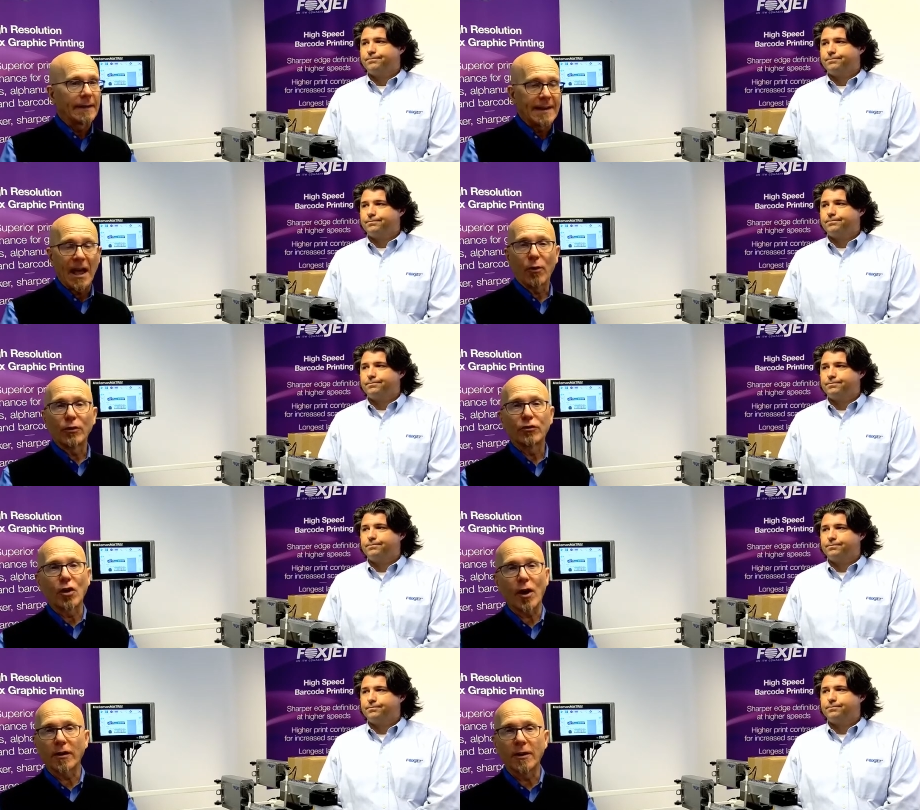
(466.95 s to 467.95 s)
Speaker 1: Now it's
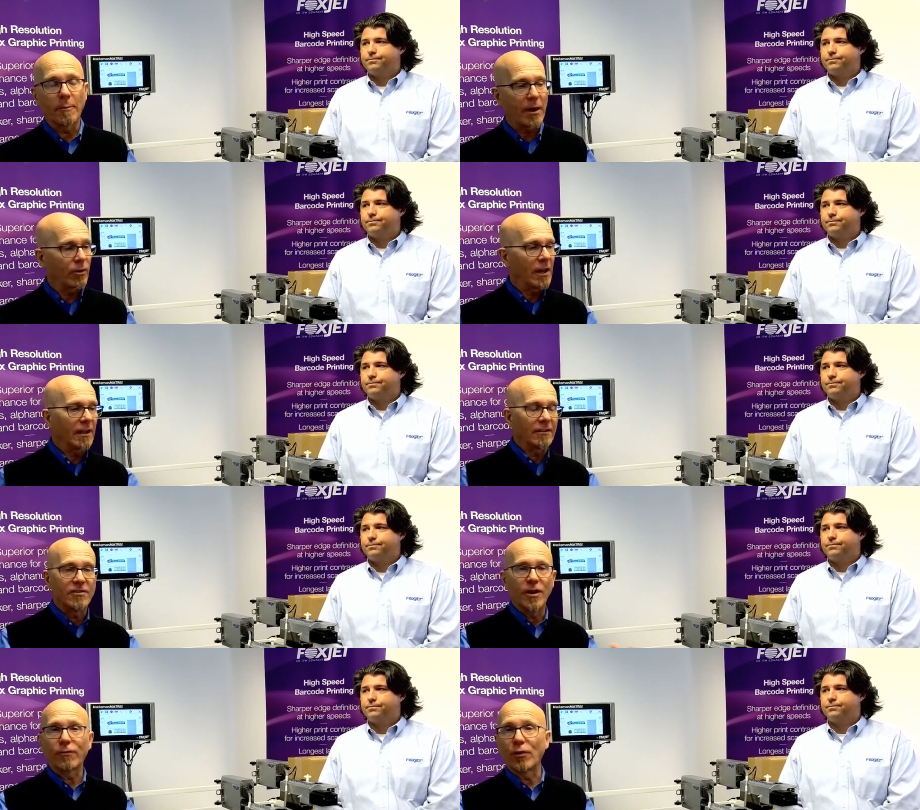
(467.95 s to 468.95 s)
talking about getting a
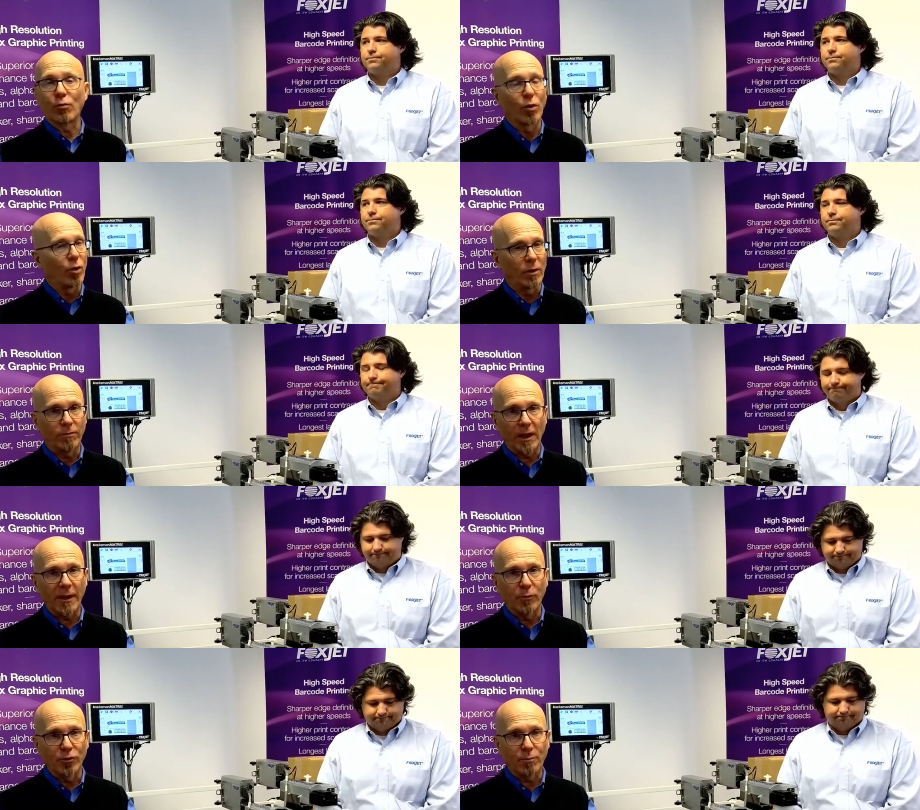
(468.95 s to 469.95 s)
different roll of
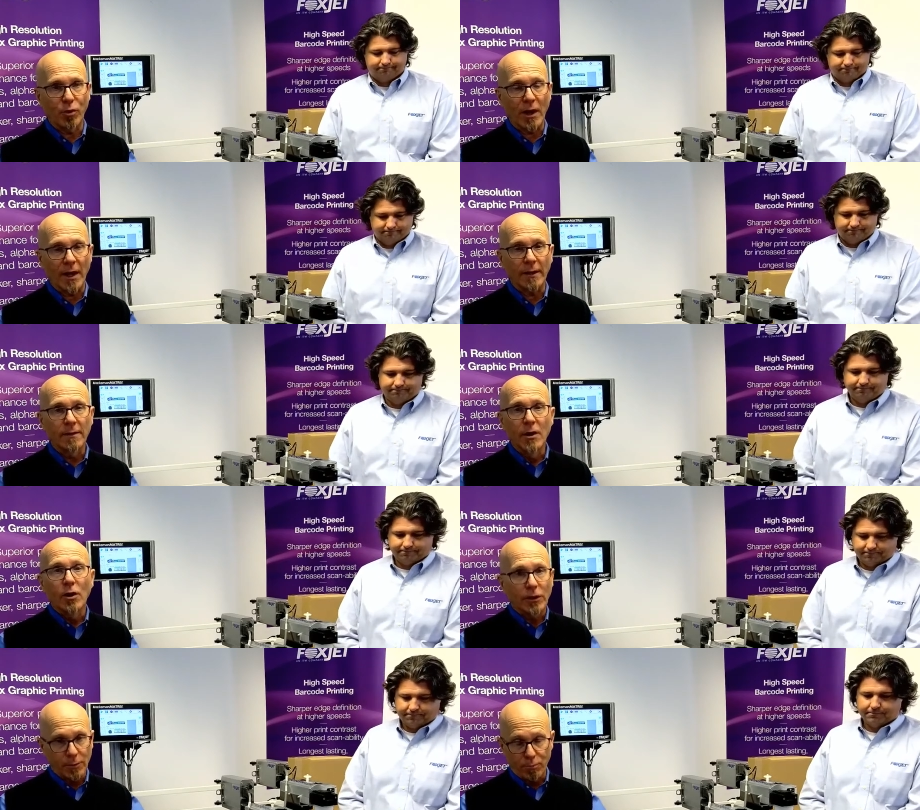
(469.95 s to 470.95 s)
labels put on
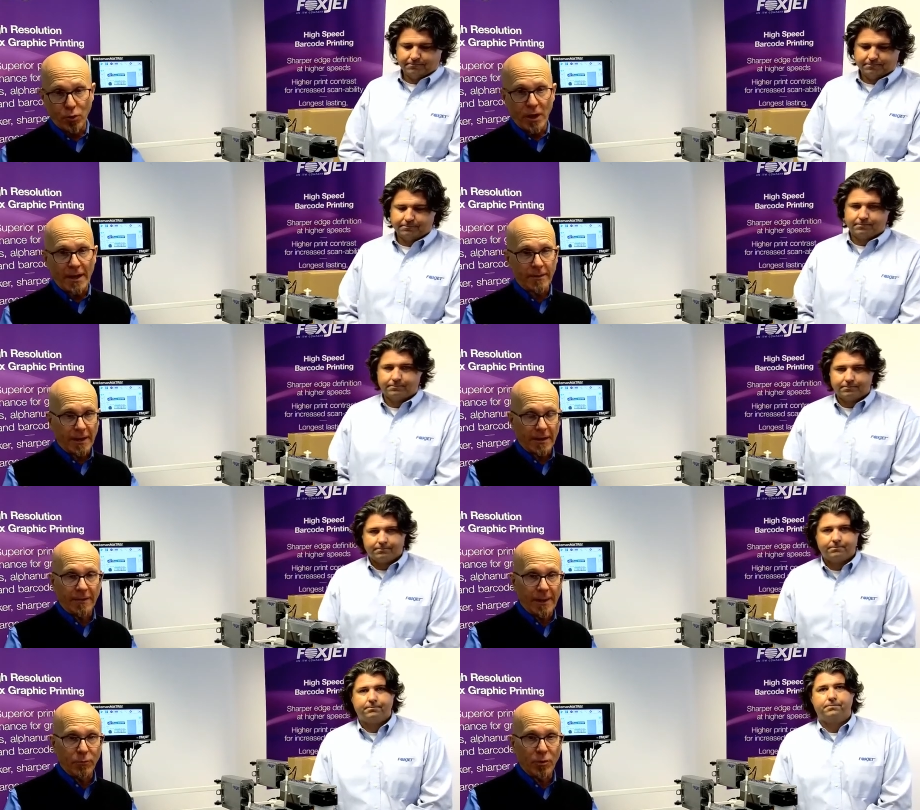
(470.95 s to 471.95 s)
to put onto that
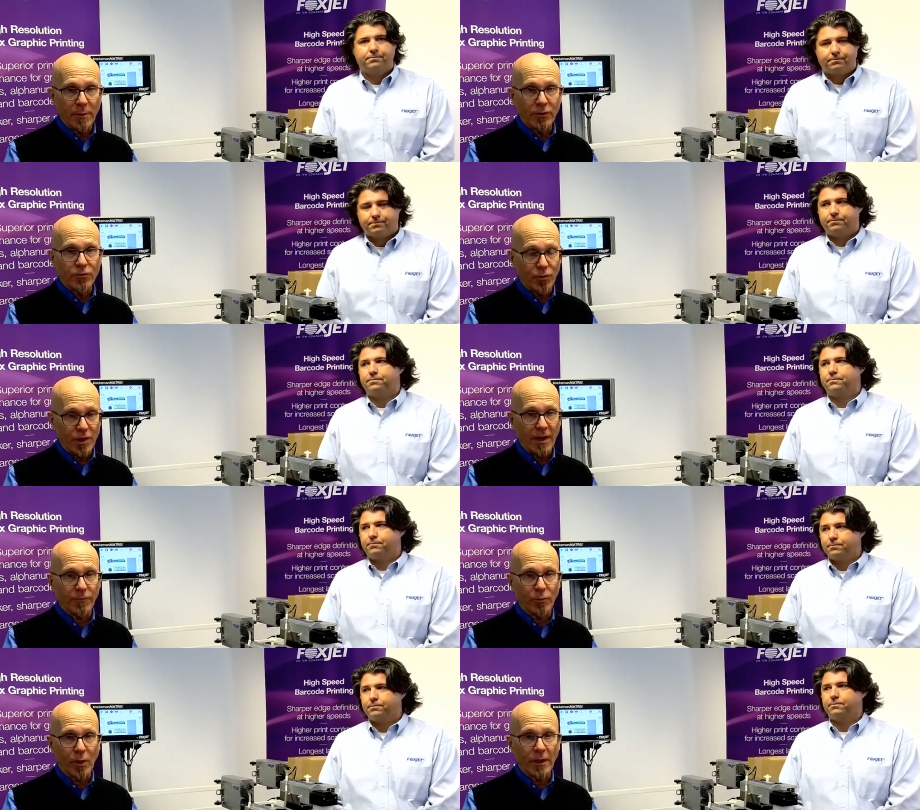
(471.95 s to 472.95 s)
labeler and make sure you
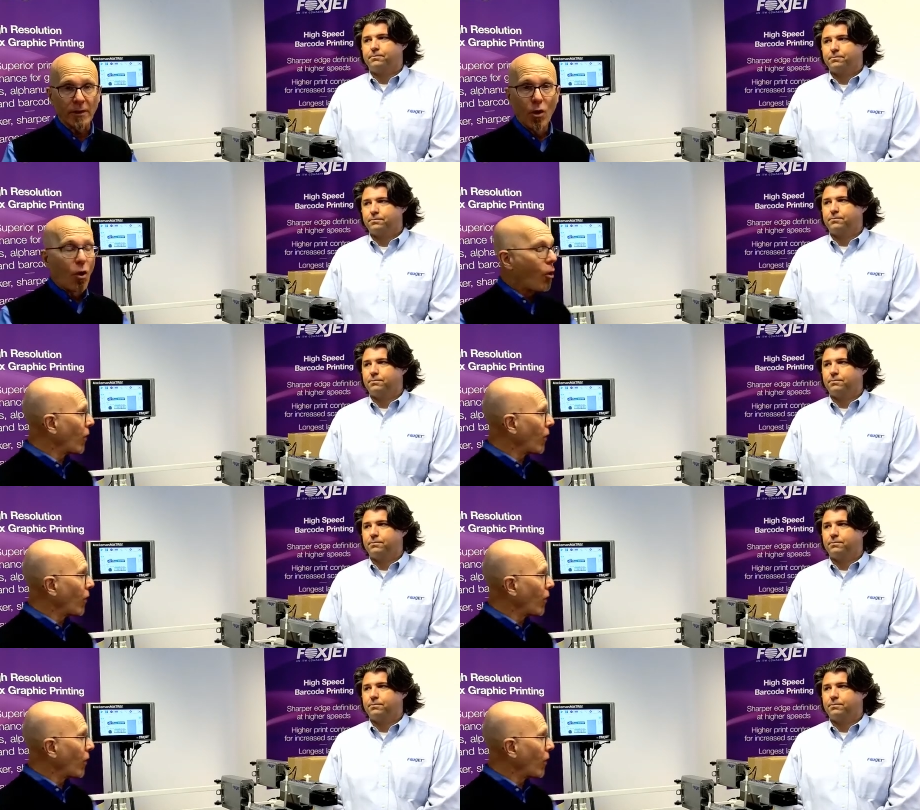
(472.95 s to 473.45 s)
have the right. Or